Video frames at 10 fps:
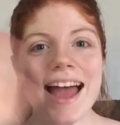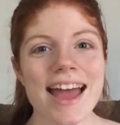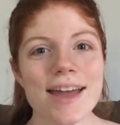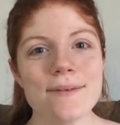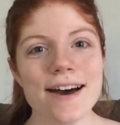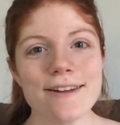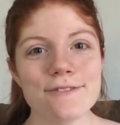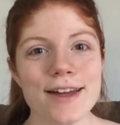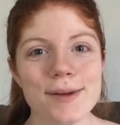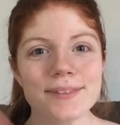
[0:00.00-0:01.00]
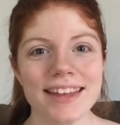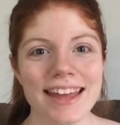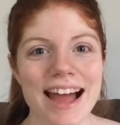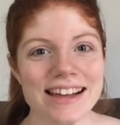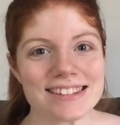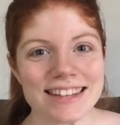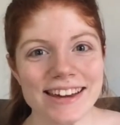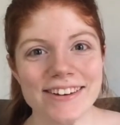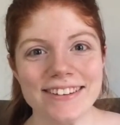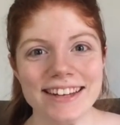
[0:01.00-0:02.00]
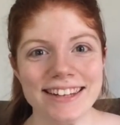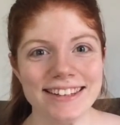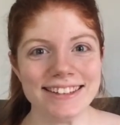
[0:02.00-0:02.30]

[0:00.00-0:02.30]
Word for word: Hey Mountain Family, how's it going?